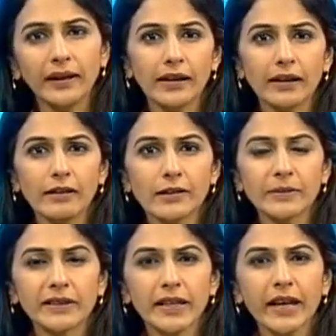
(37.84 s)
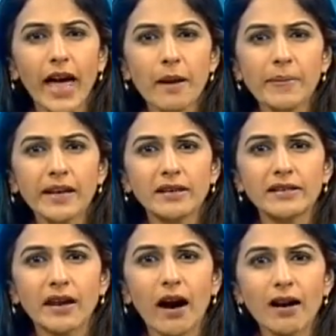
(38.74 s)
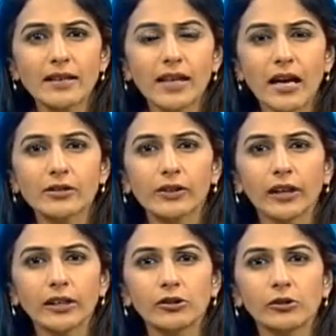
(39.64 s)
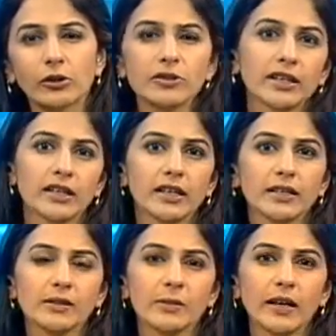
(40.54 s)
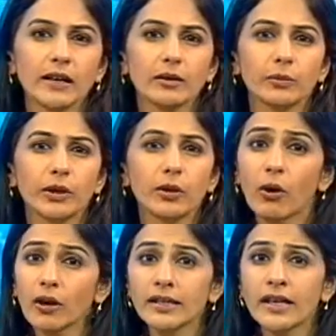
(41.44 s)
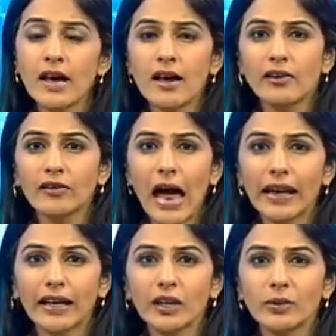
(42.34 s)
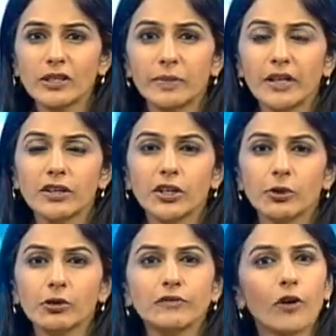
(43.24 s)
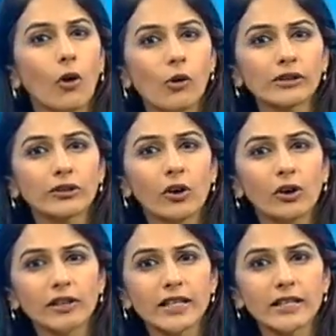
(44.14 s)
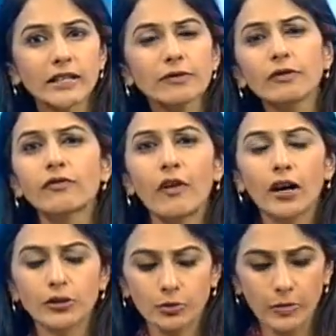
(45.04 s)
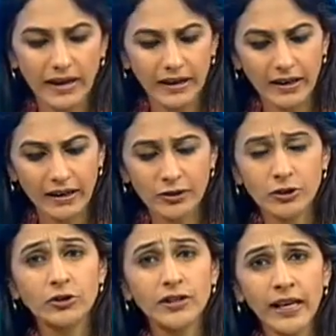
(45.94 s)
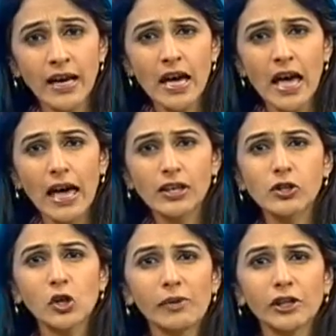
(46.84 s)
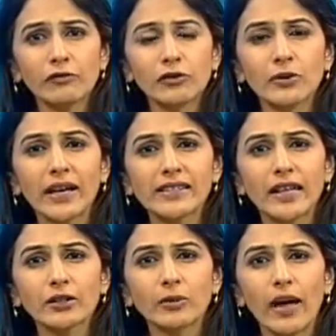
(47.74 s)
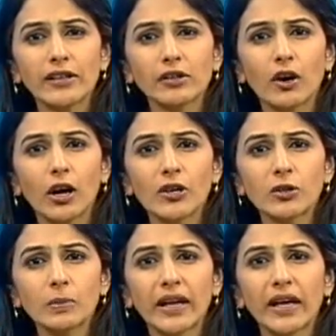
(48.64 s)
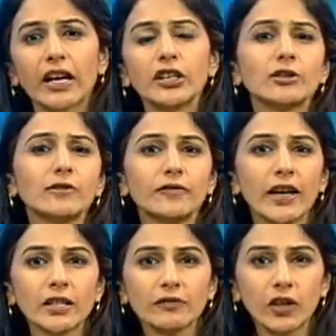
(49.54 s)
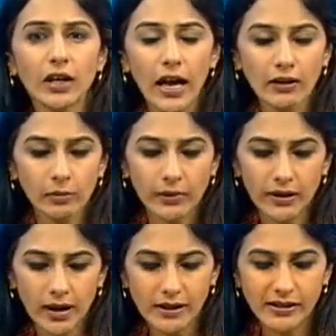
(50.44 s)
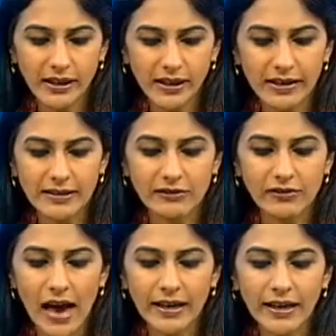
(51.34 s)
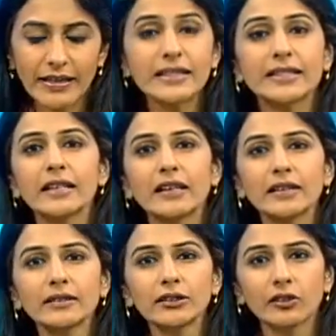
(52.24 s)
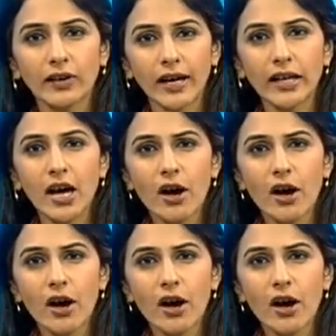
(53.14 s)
years. But there can be a dark side to getting to know your seniors as well. We call it ragging. It's been in the news for all the wrong reasons for far too many years. So today, as so many of you get set to enter college to begin a new phase of your life, we're asking, is ragging still a threat